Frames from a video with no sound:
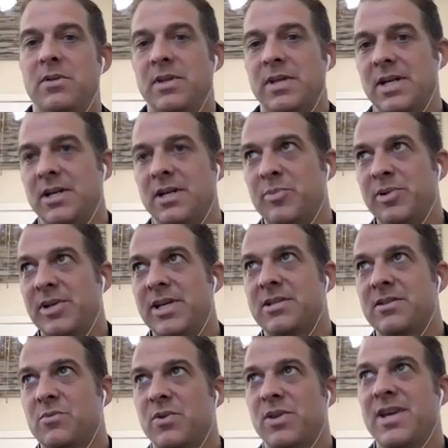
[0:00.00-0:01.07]
in a
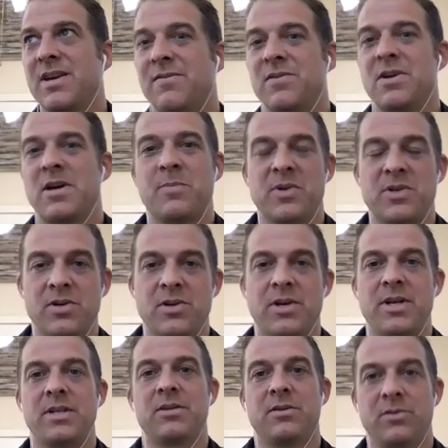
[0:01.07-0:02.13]
place where they have the
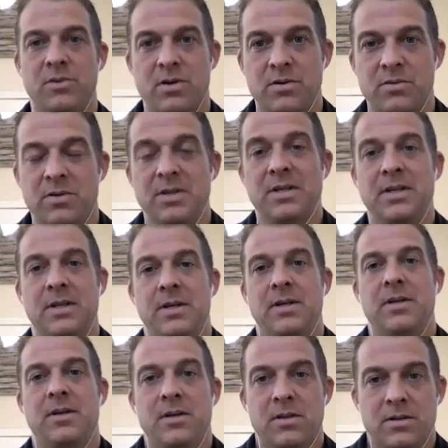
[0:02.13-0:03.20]
opportunity to grow.
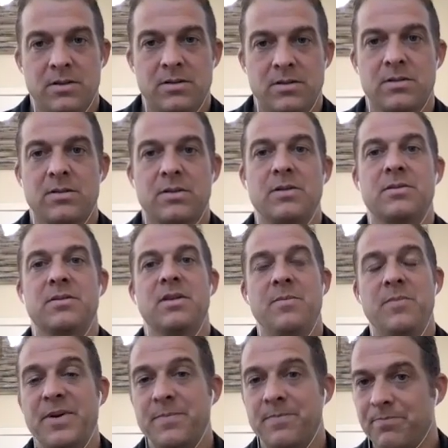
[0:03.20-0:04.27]

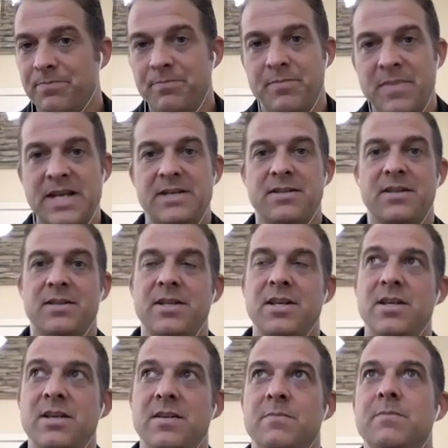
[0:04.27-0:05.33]
Someone makes the
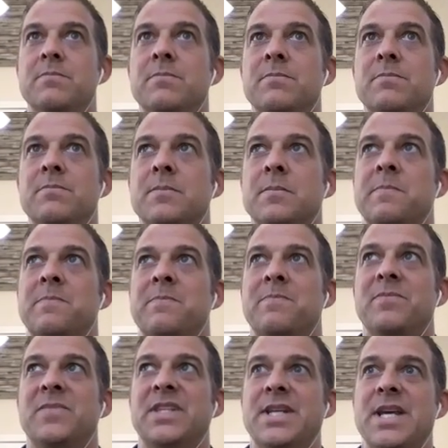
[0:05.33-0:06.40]
team.
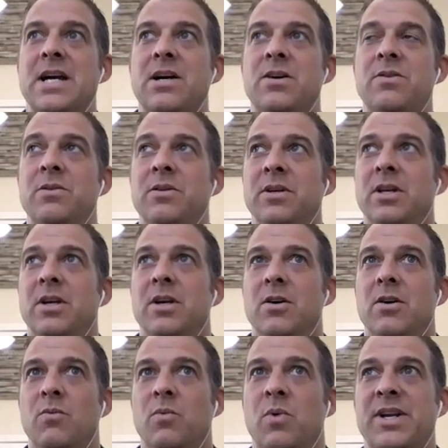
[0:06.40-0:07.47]
Now,
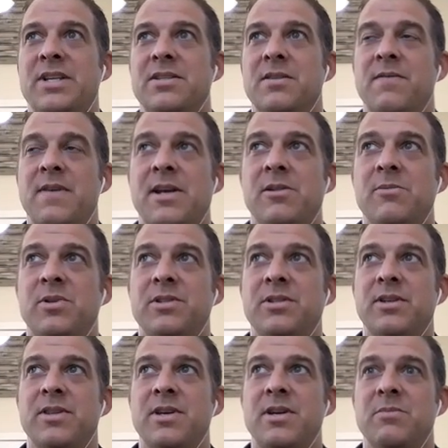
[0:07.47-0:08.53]
what is available to
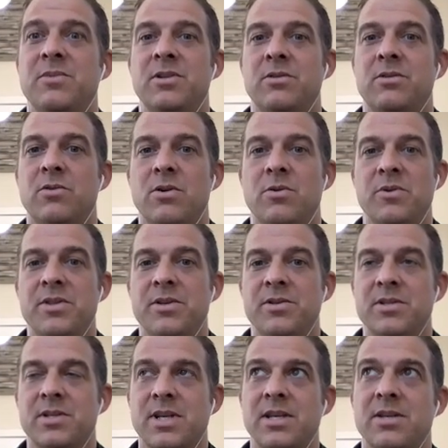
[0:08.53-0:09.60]
them to grow in their
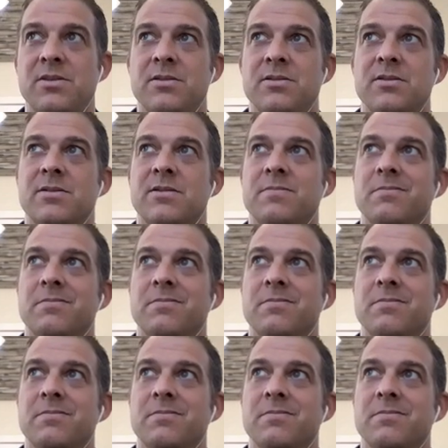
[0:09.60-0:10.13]
skills